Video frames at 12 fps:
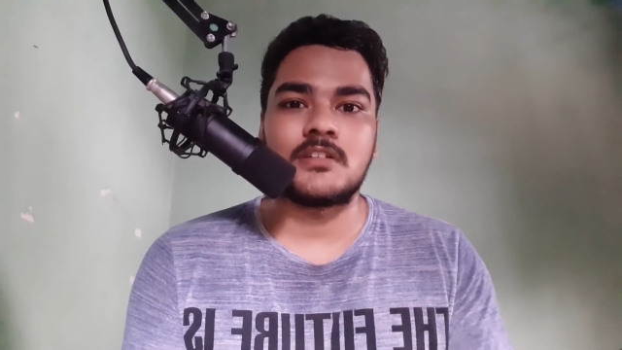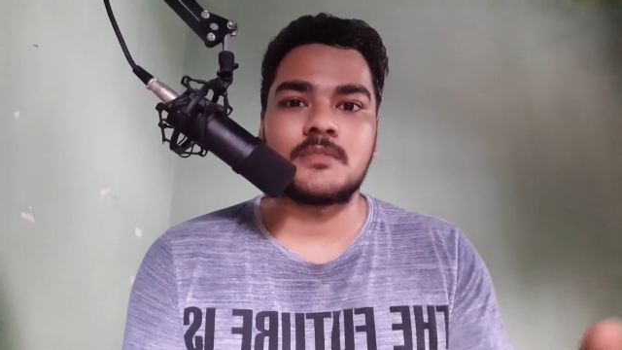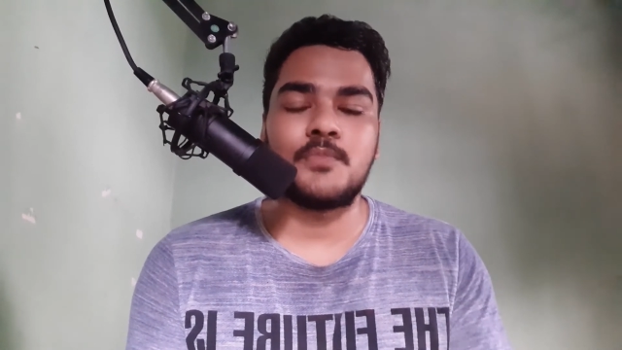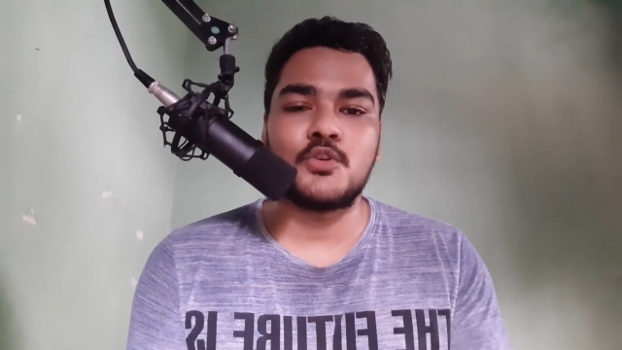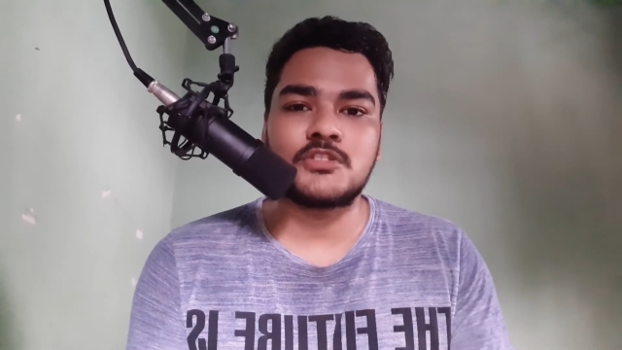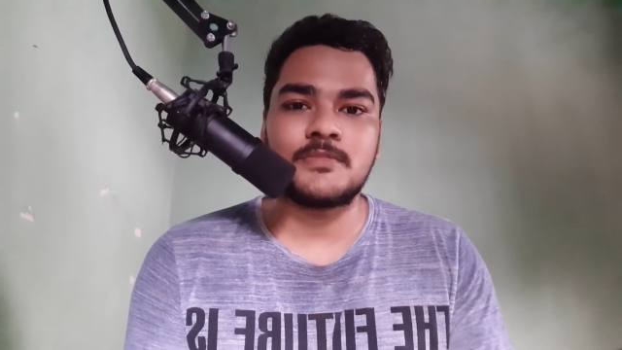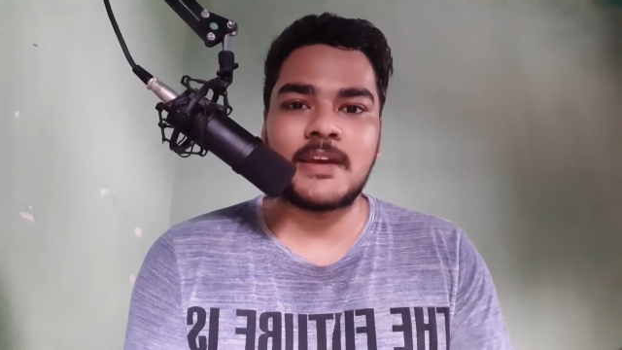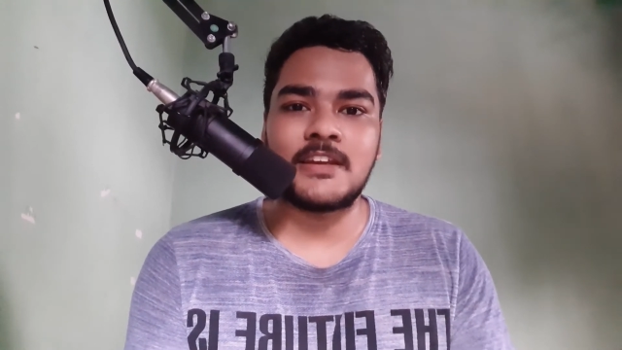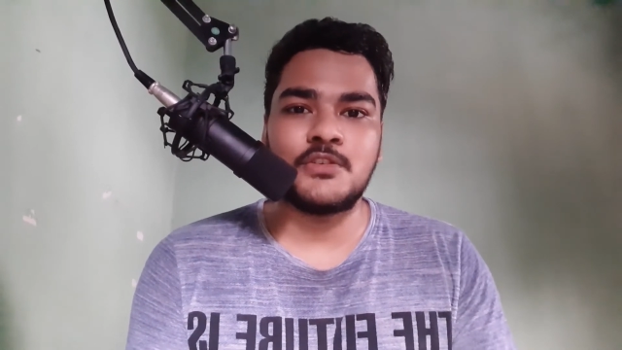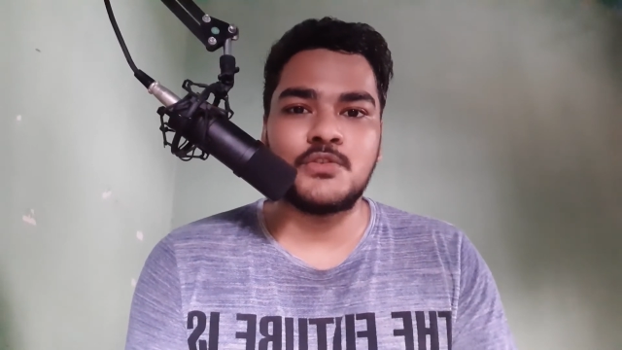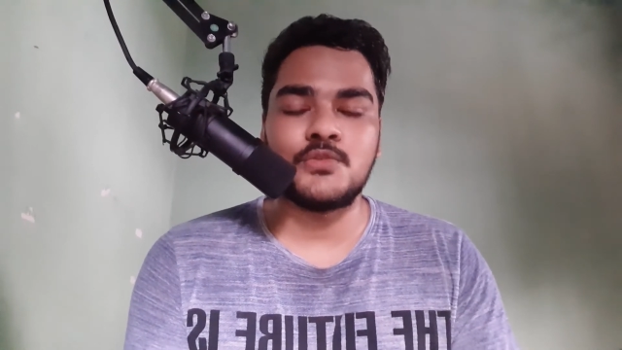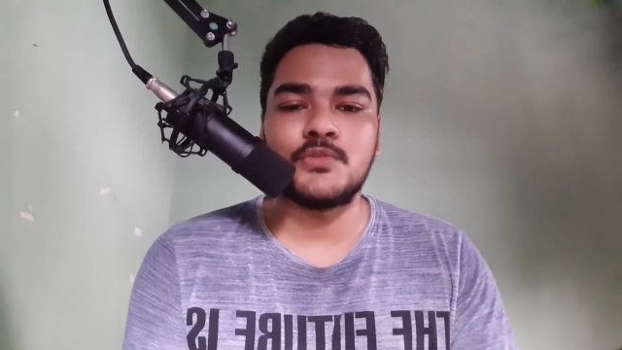Postman
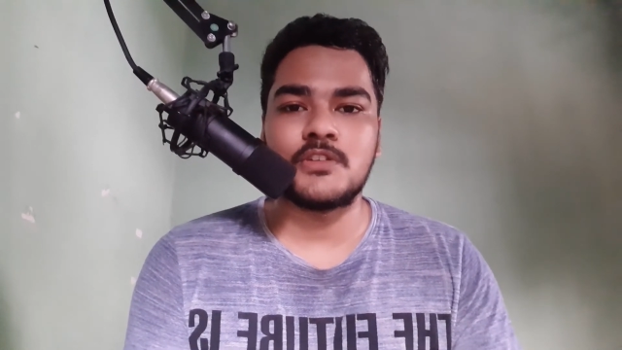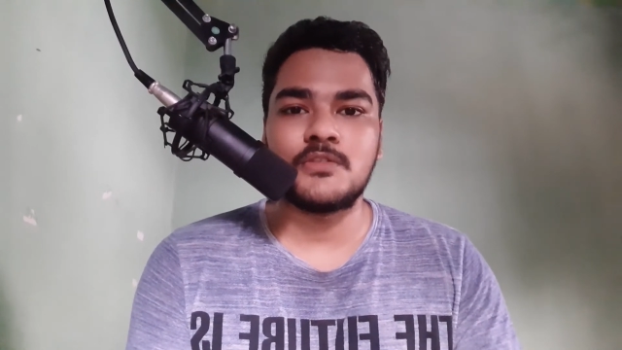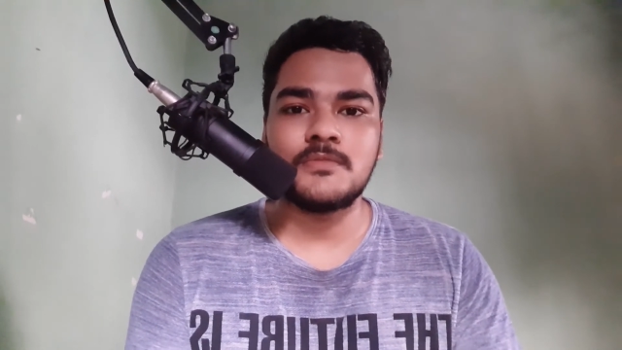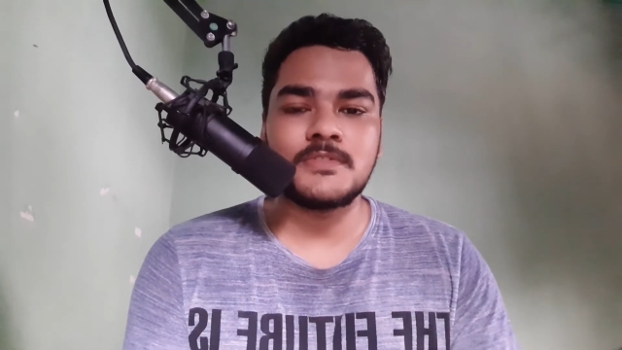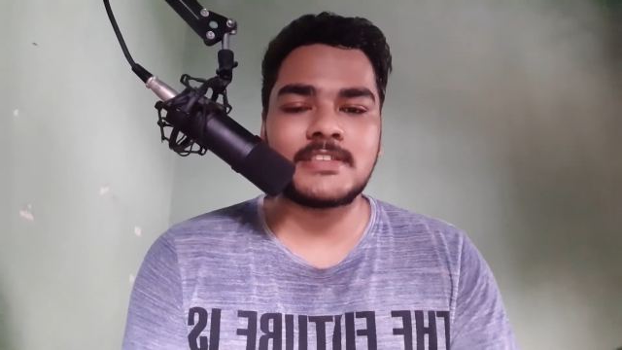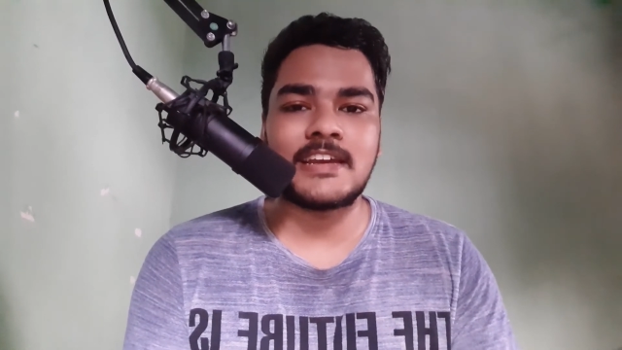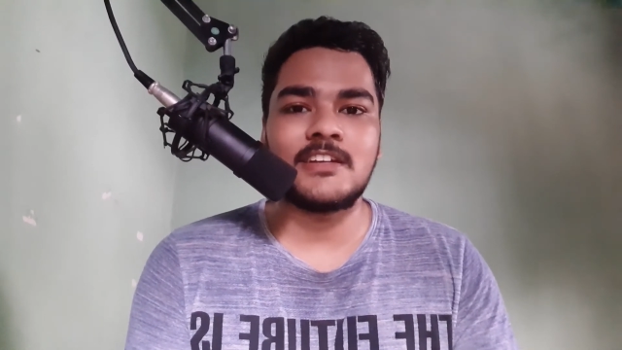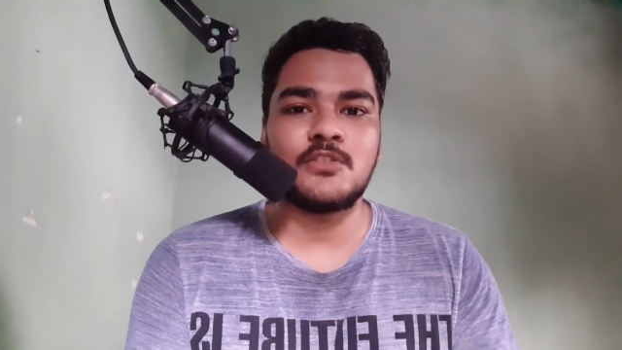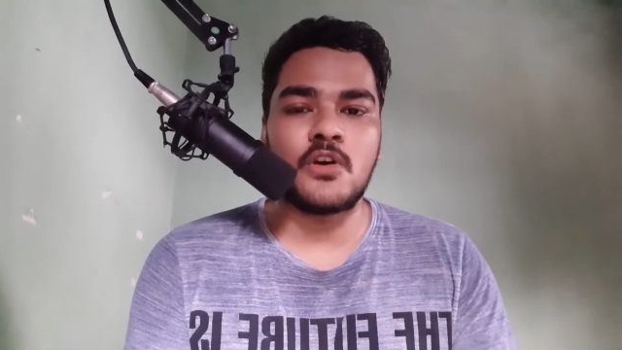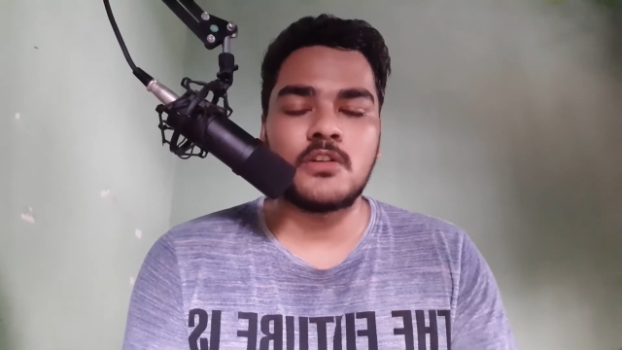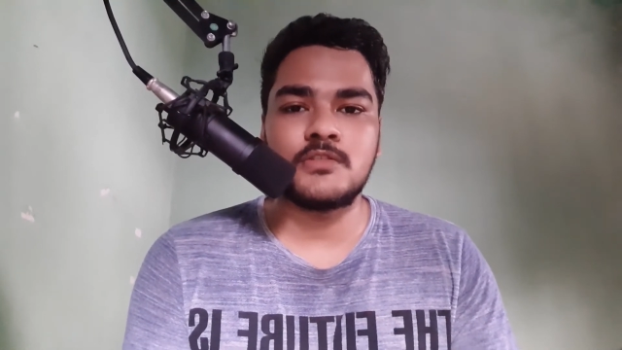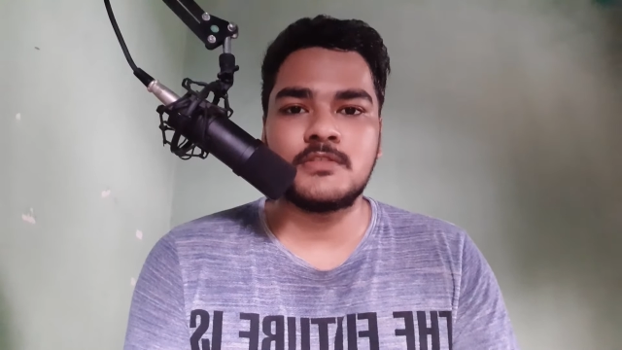to send
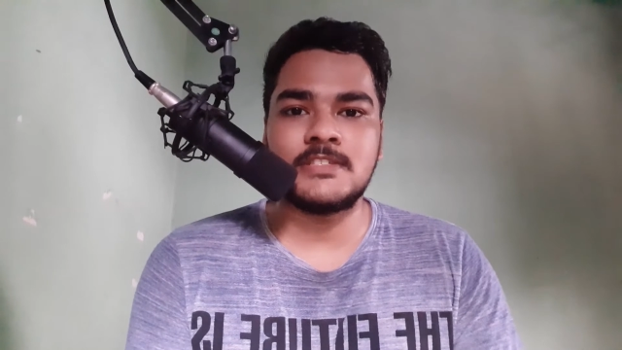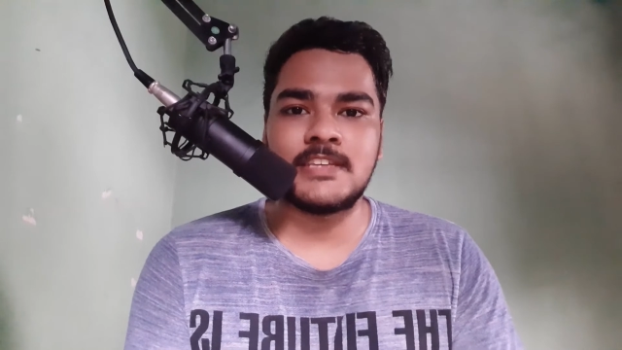all those